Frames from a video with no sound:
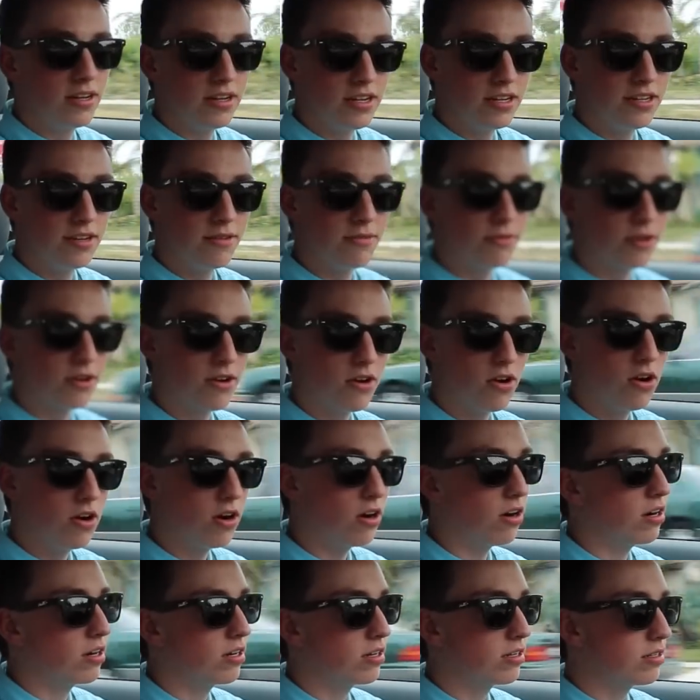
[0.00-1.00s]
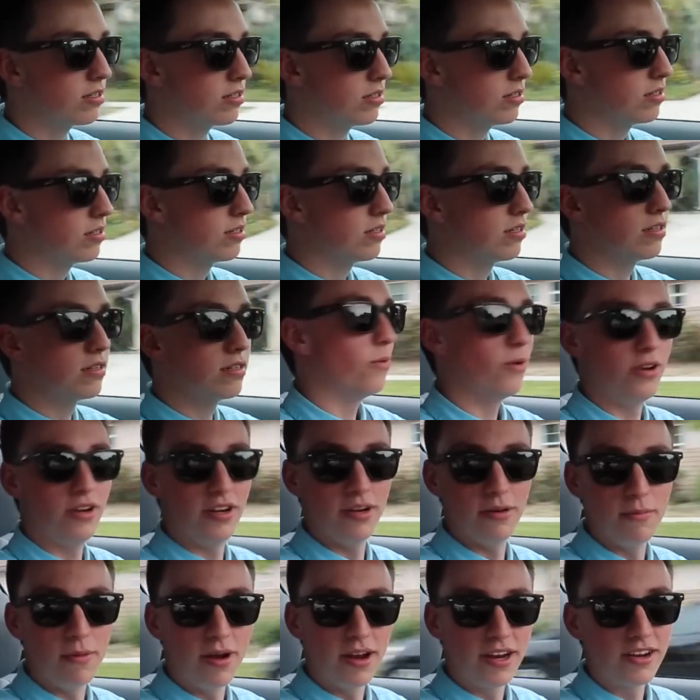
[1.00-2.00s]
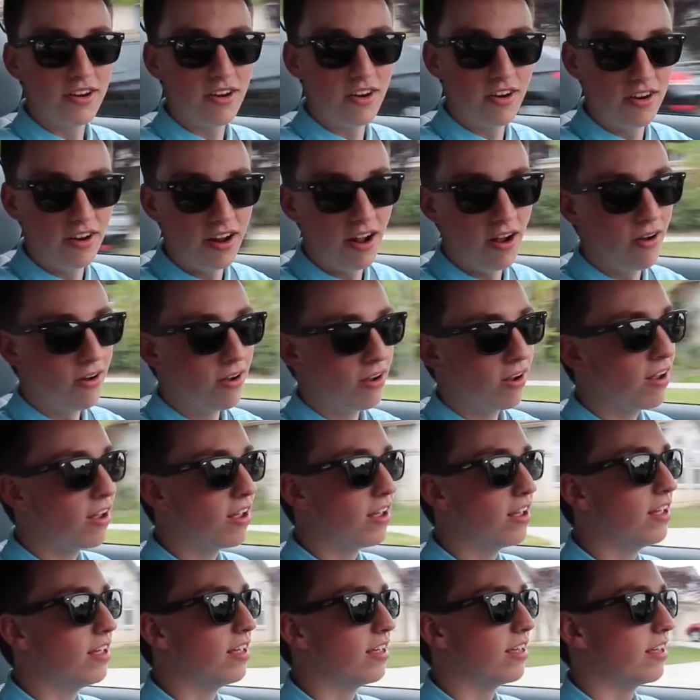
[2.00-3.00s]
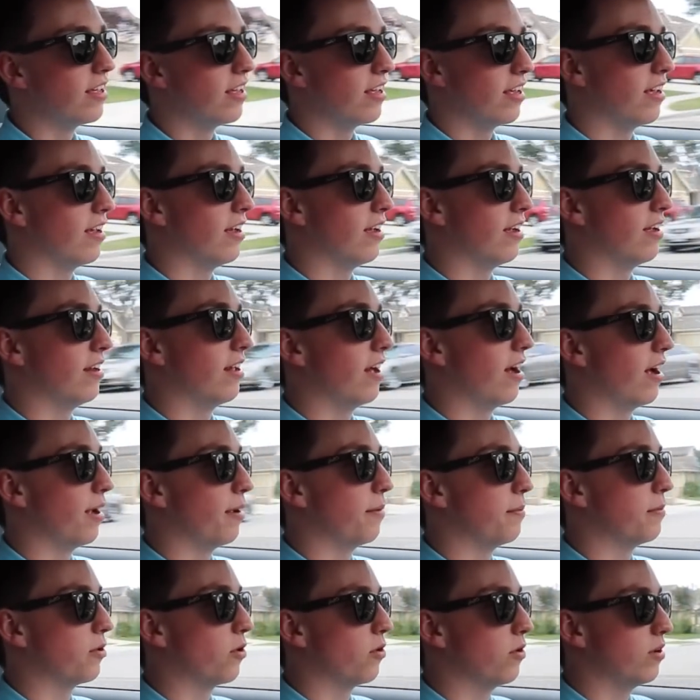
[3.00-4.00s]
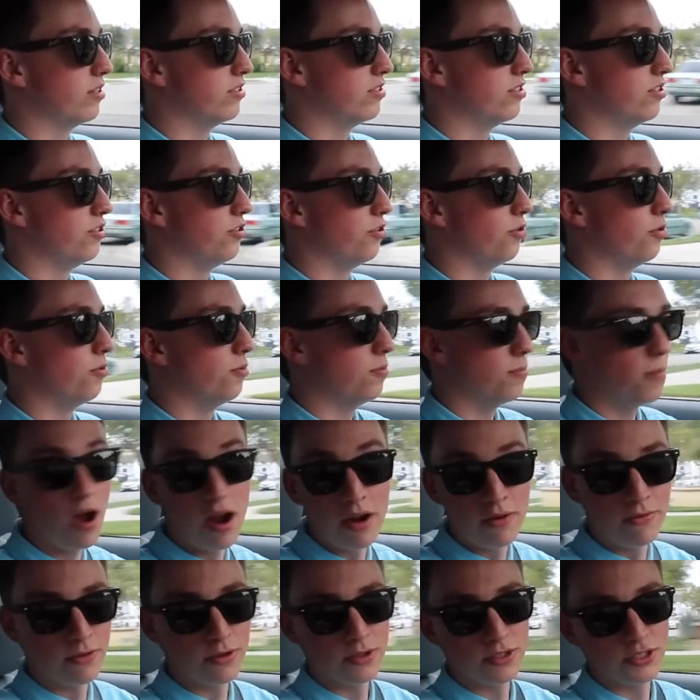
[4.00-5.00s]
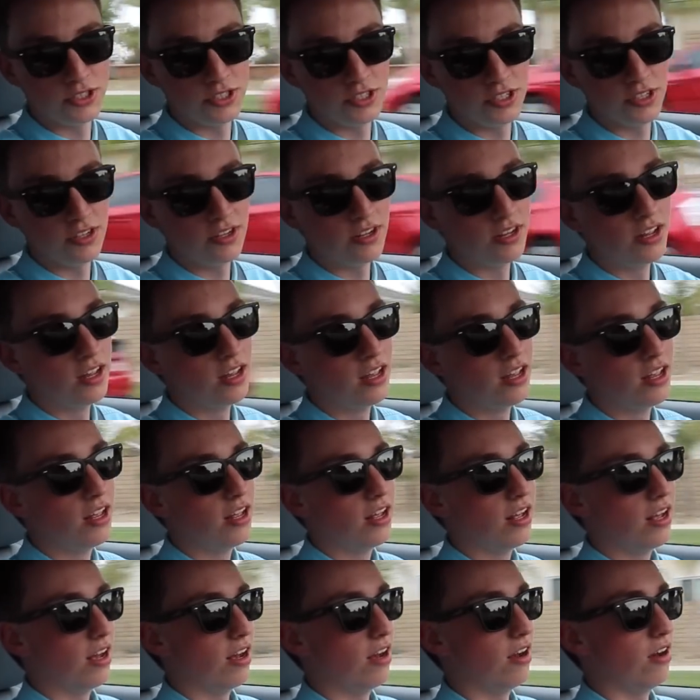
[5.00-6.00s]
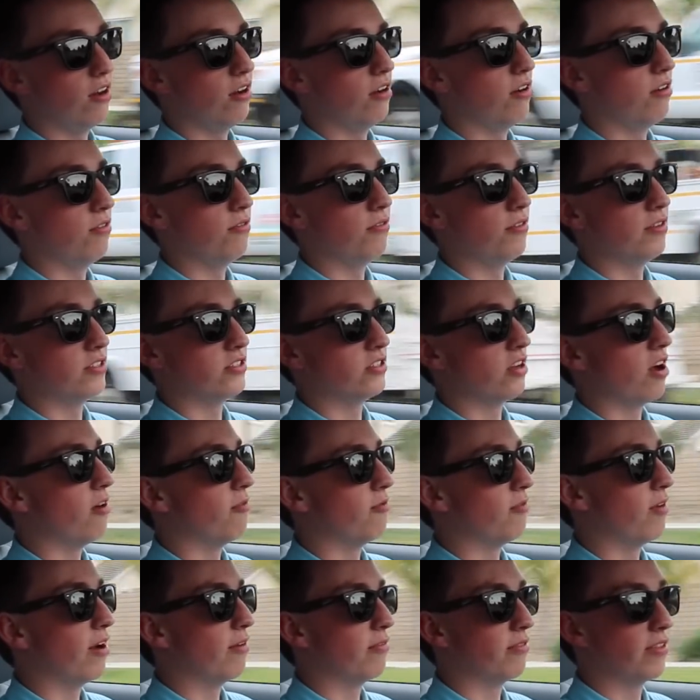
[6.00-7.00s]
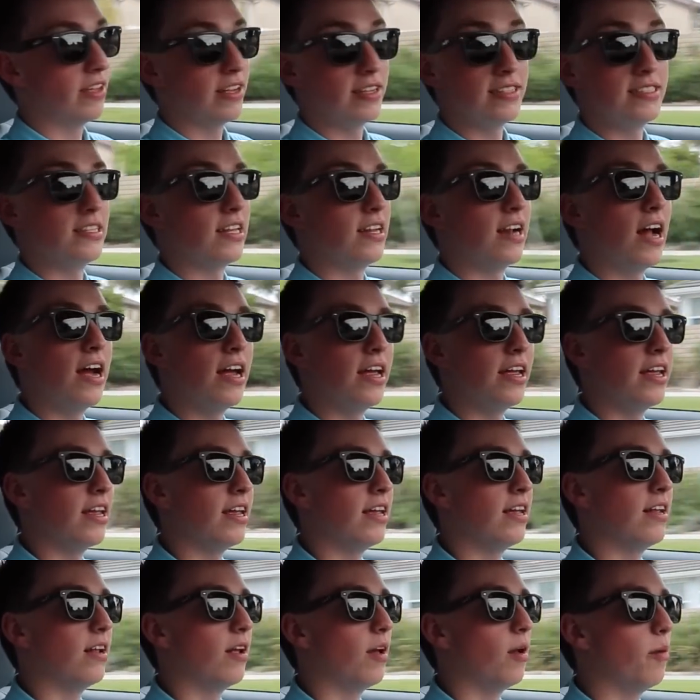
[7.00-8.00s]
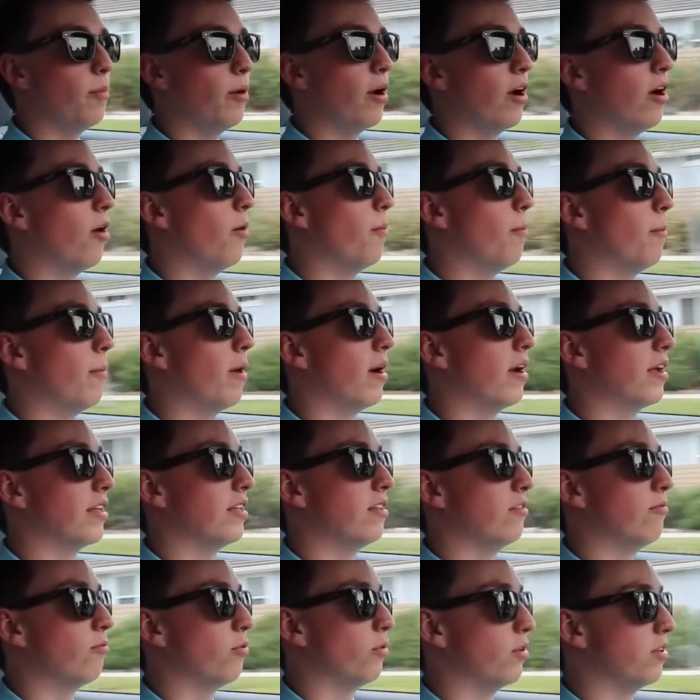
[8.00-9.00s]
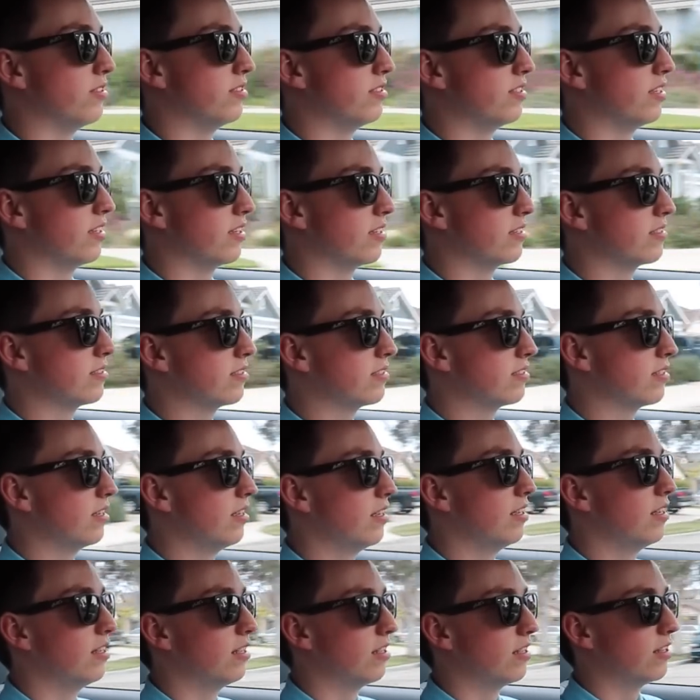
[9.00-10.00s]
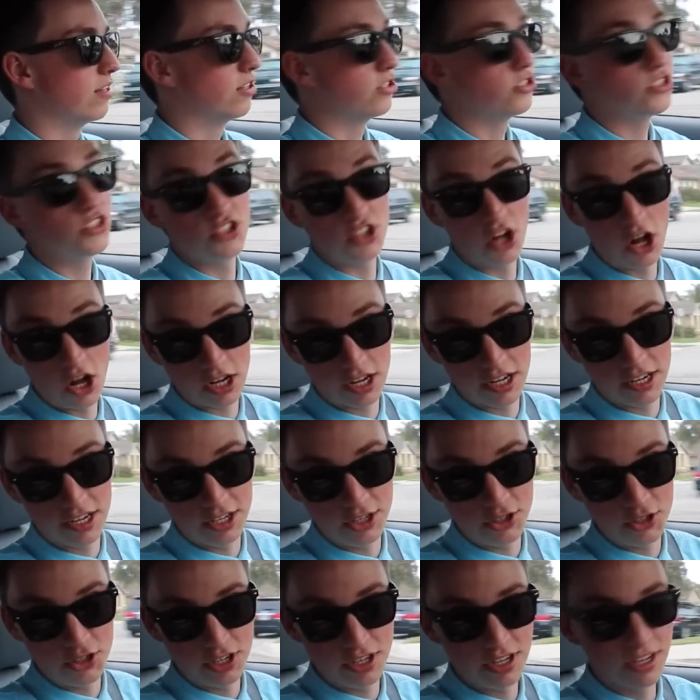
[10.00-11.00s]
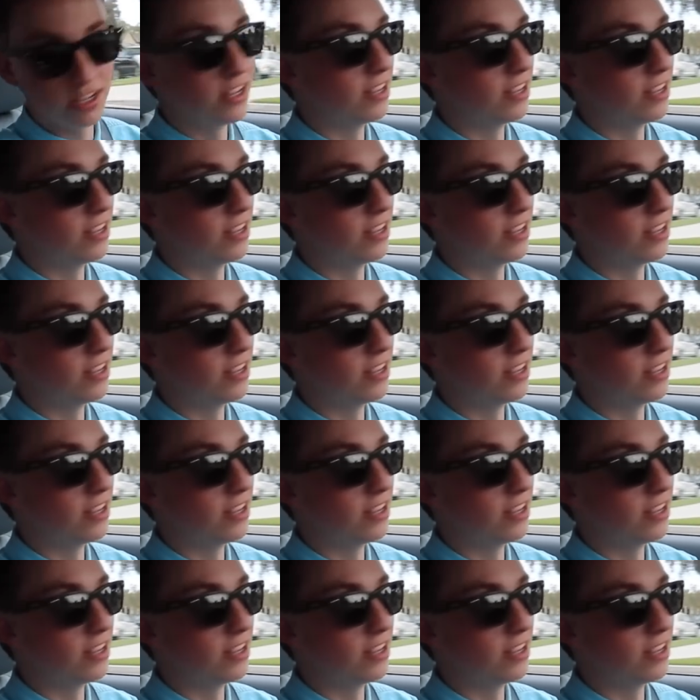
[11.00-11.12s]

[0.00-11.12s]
in a different car. We're in my car now, and I'm going to do my version of a top 5 things that I hate about my E46 stock edition.